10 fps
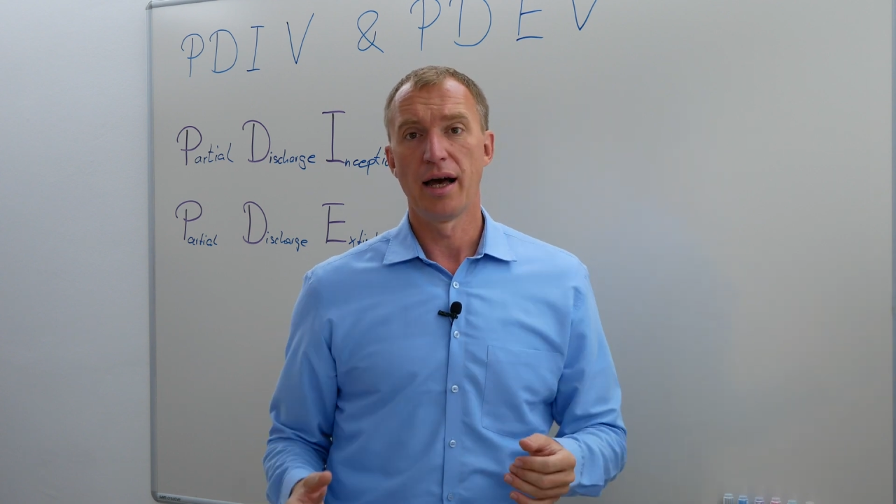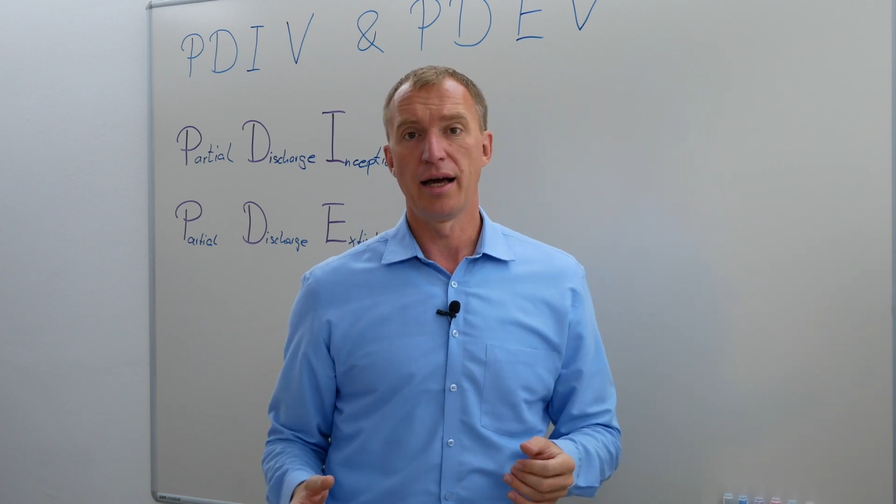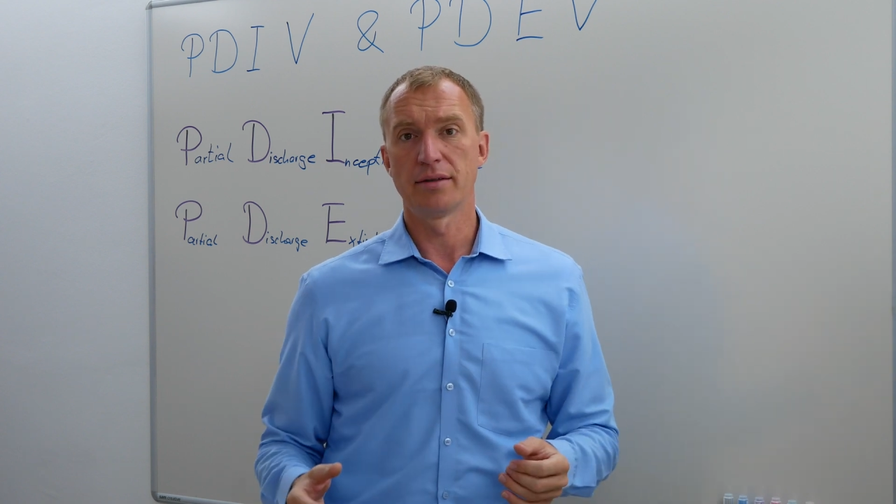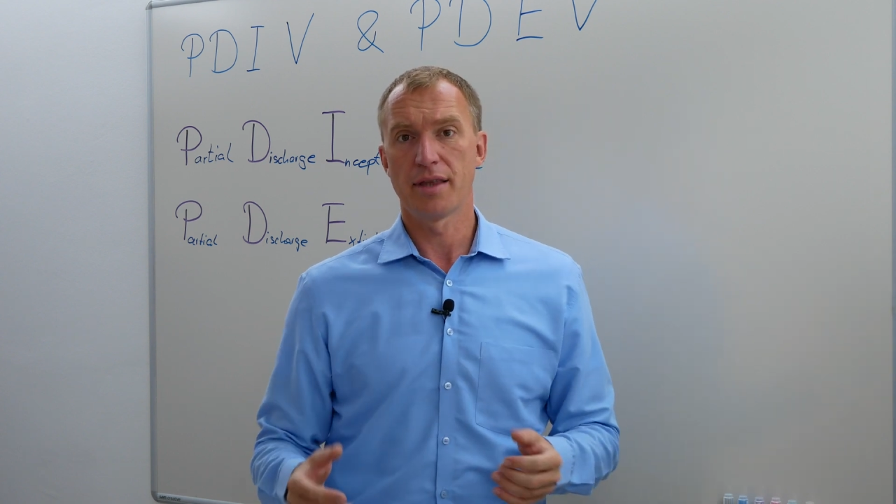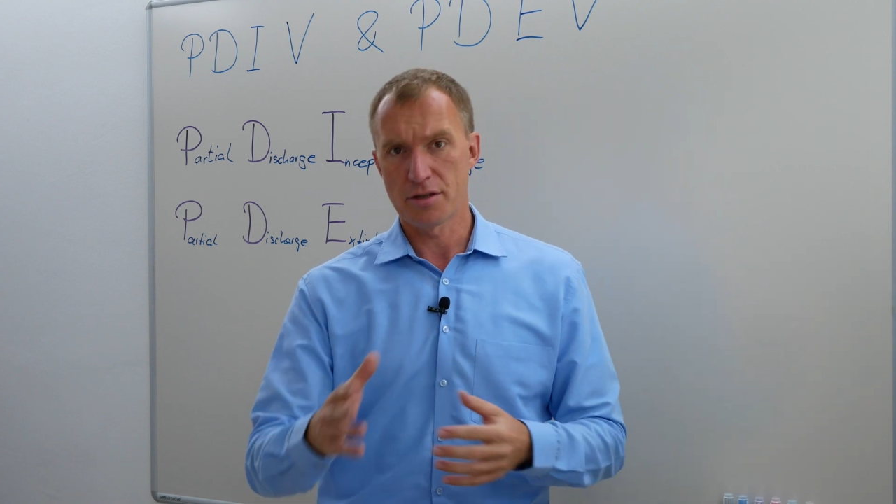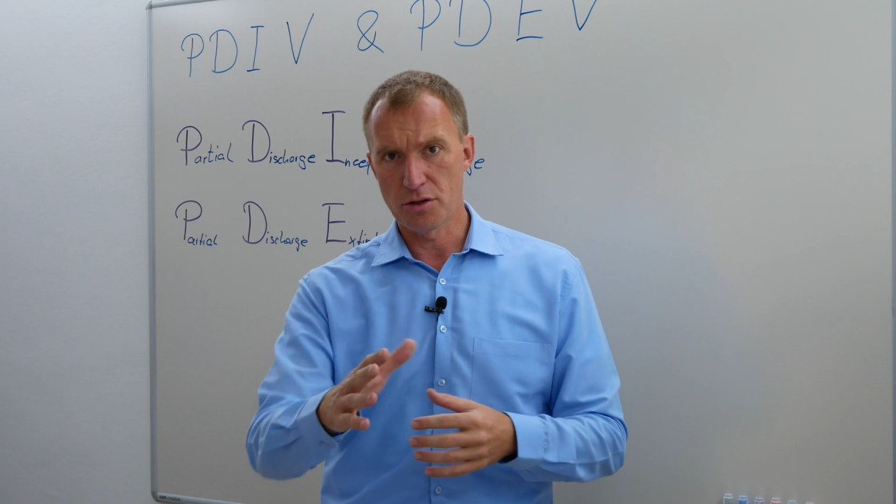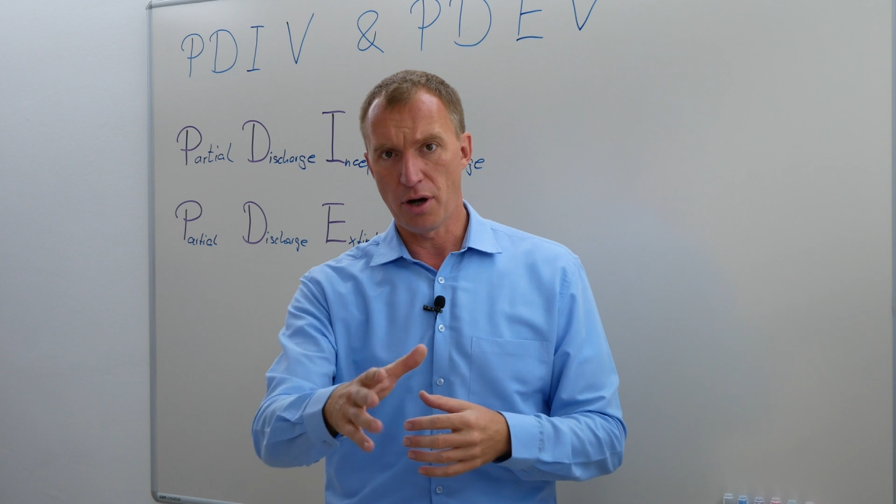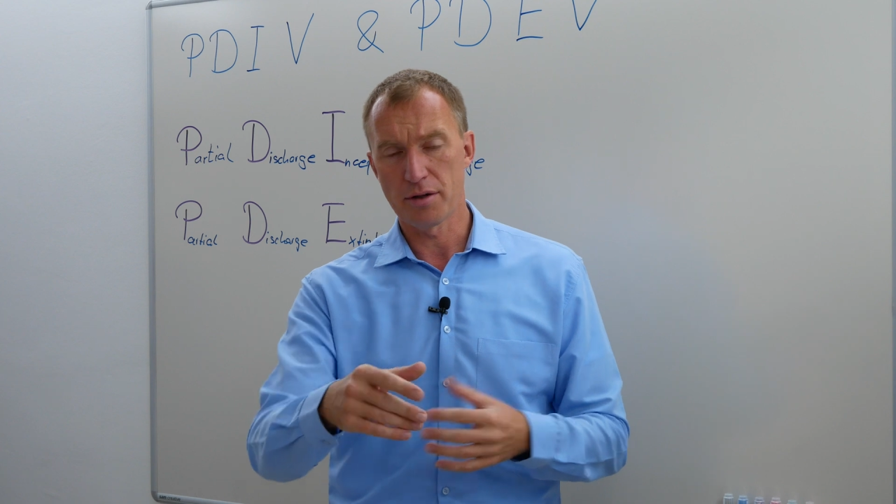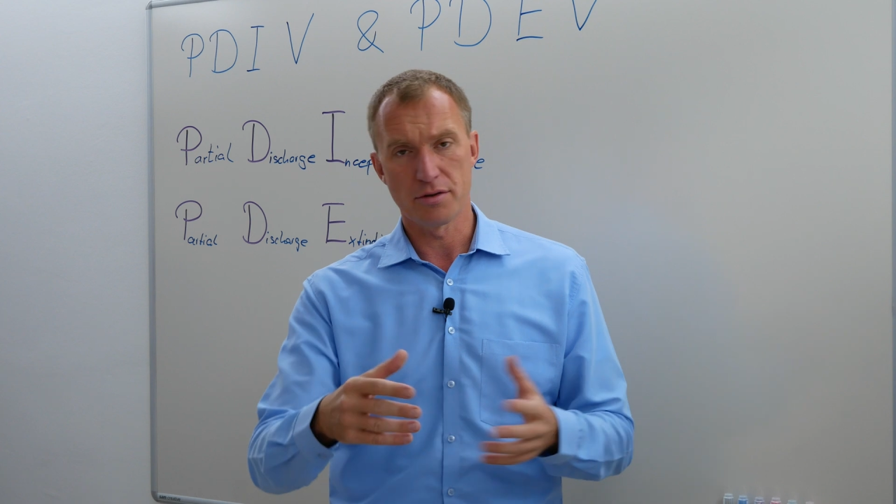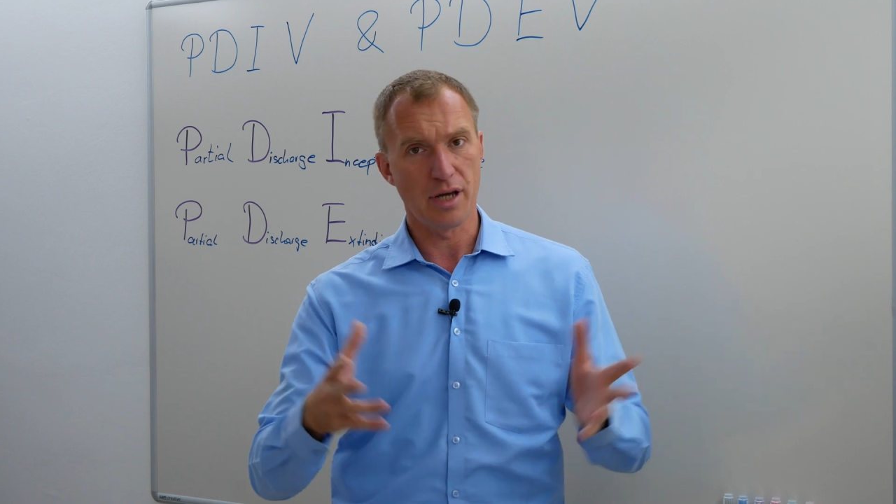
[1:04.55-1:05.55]
and there's a
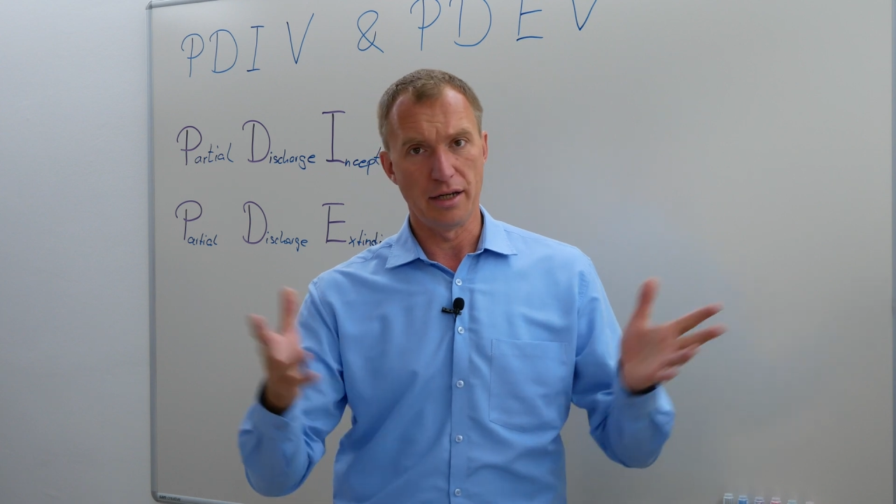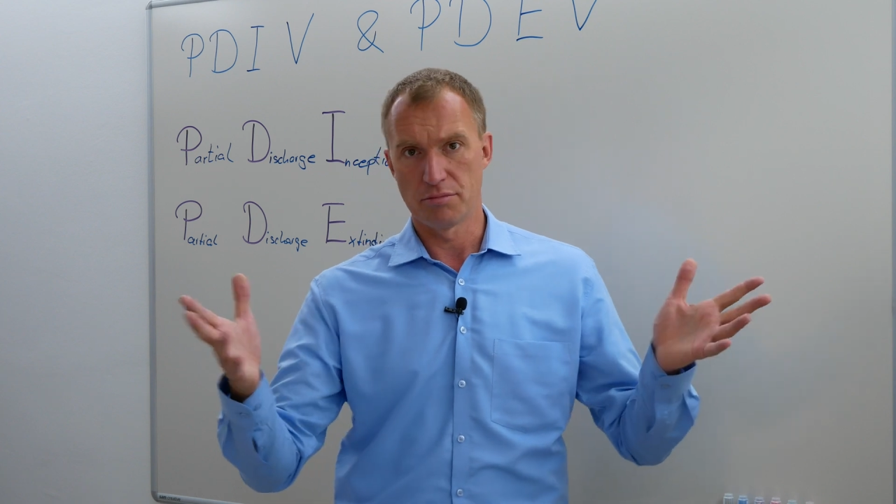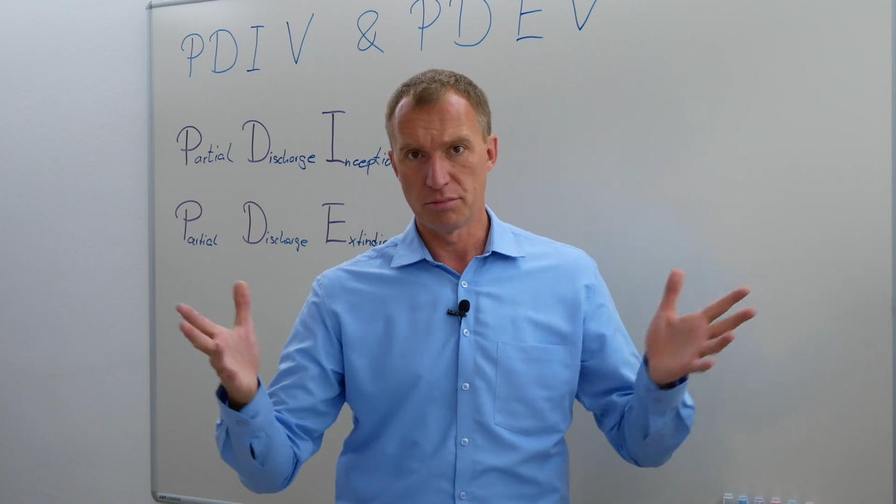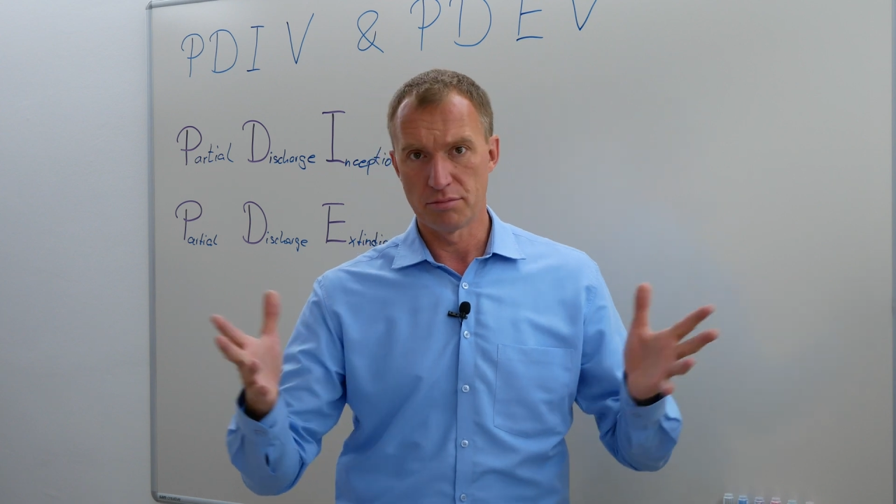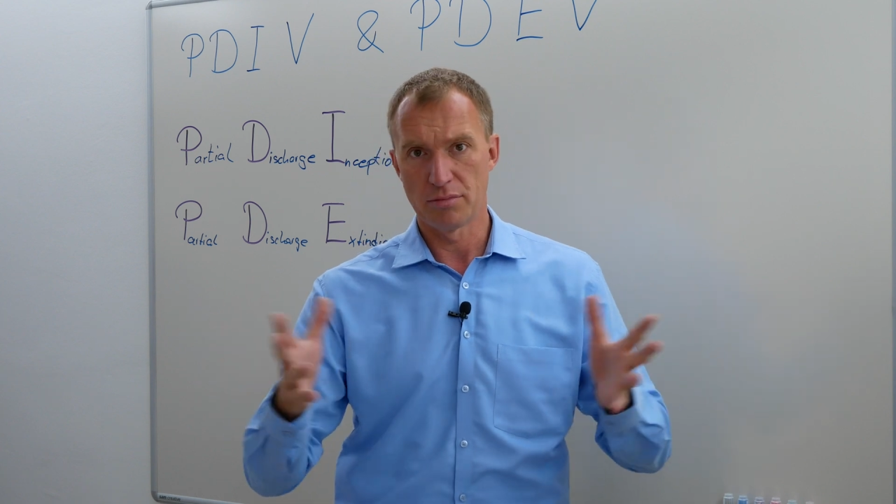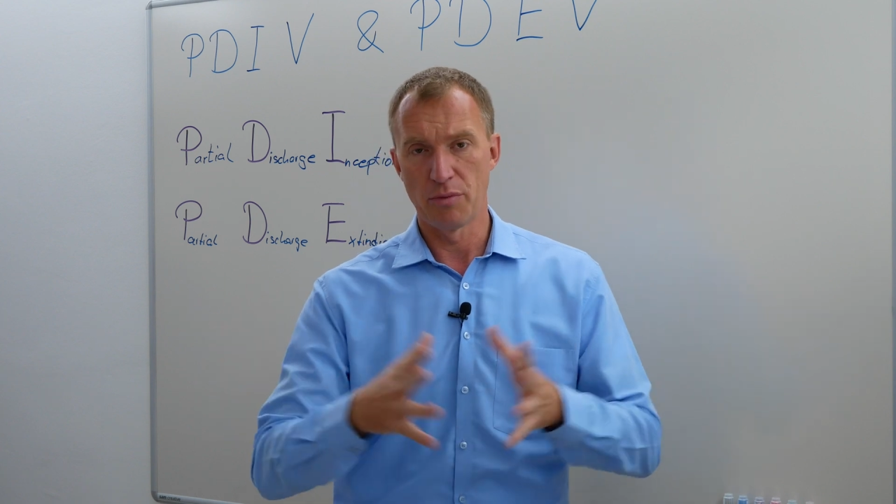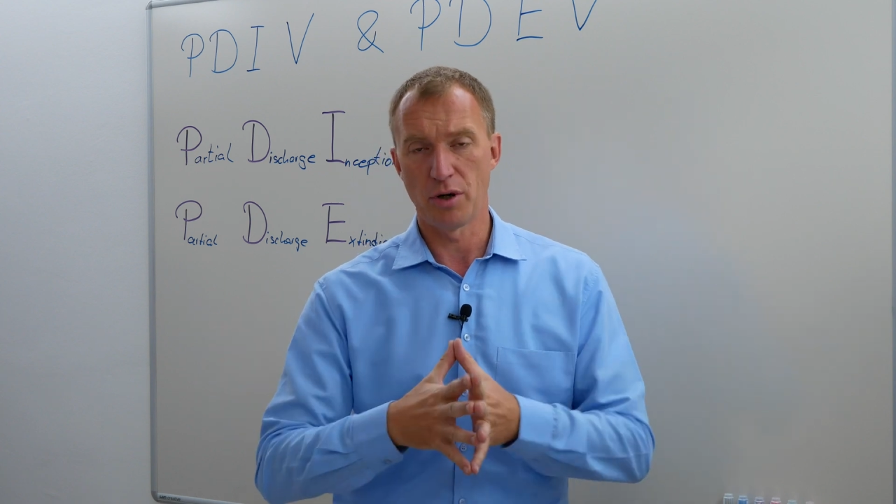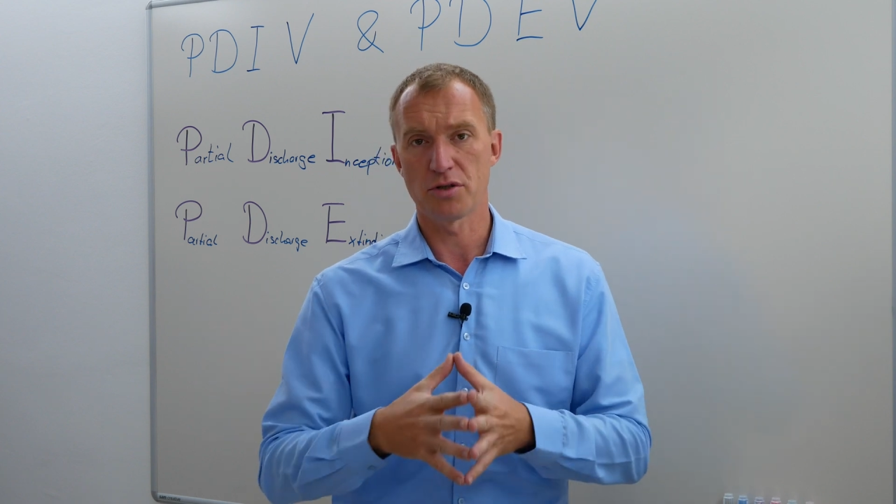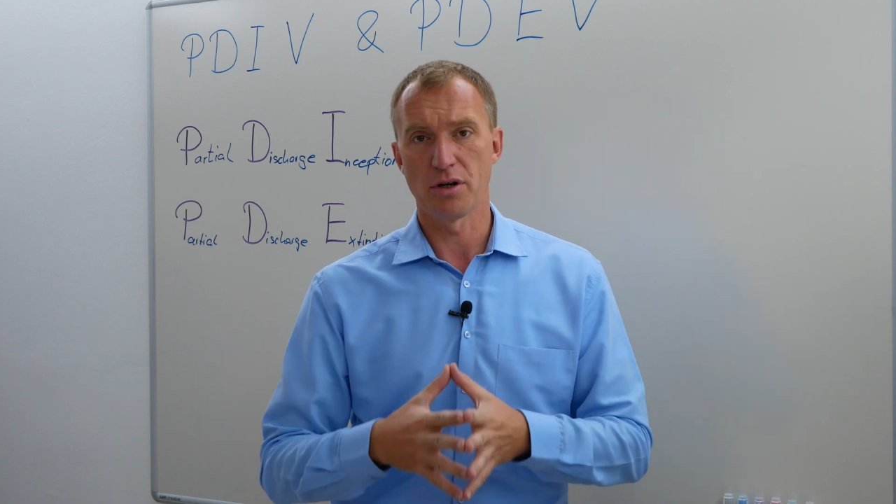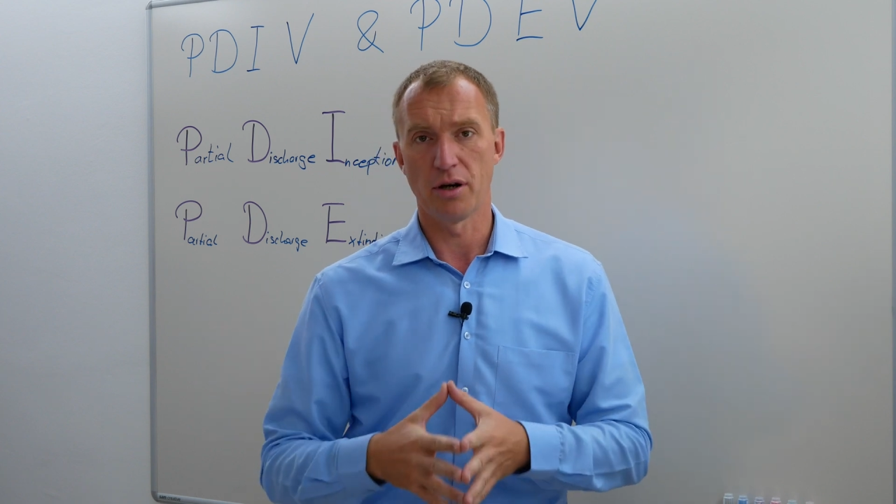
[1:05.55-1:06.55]
dog inside, a
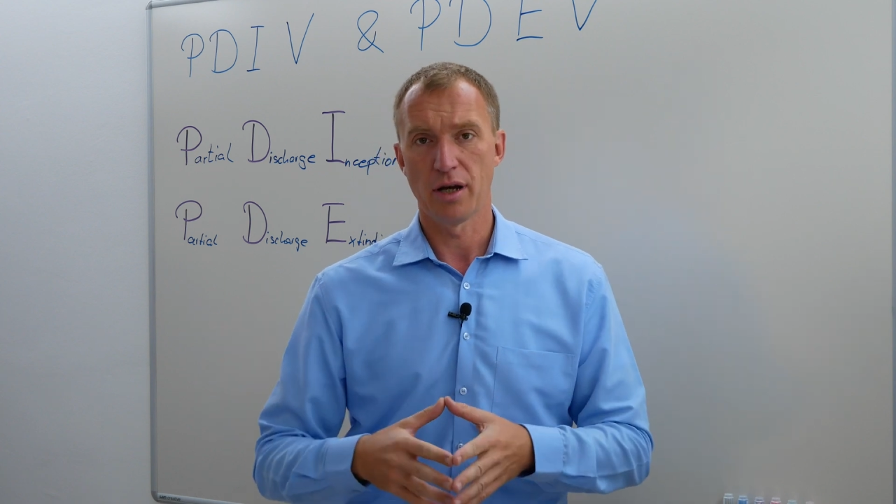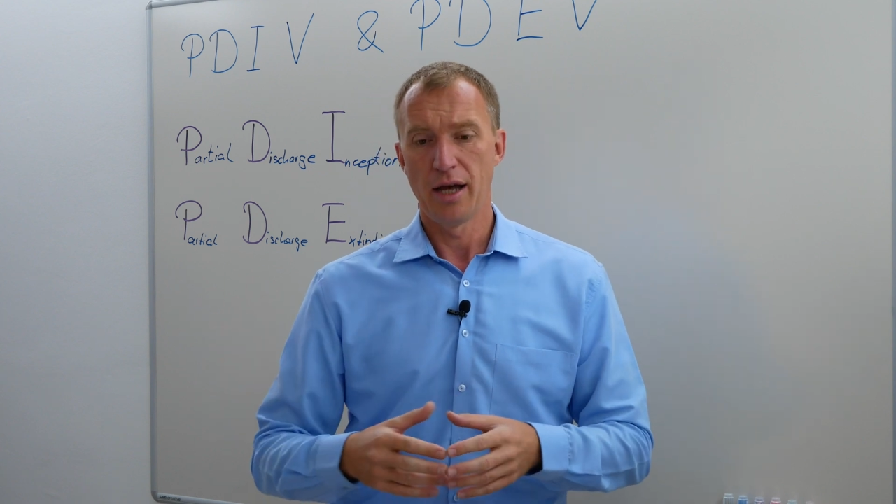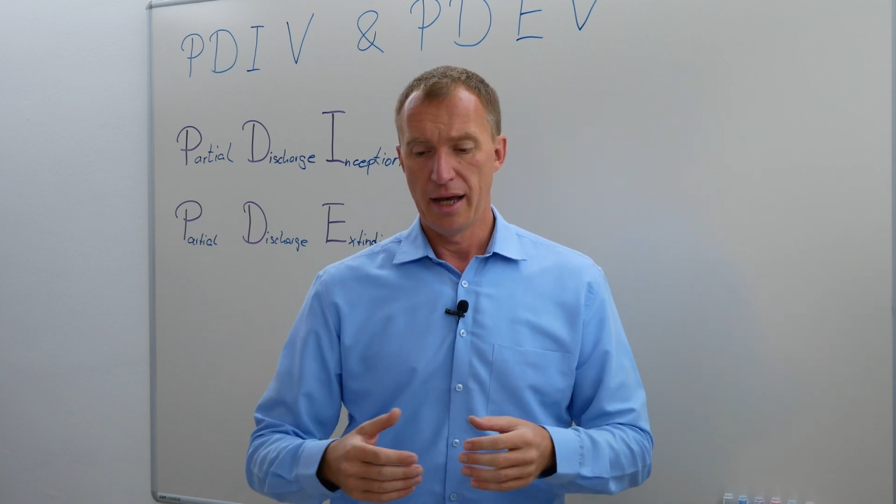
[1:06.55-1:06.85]
watchdog.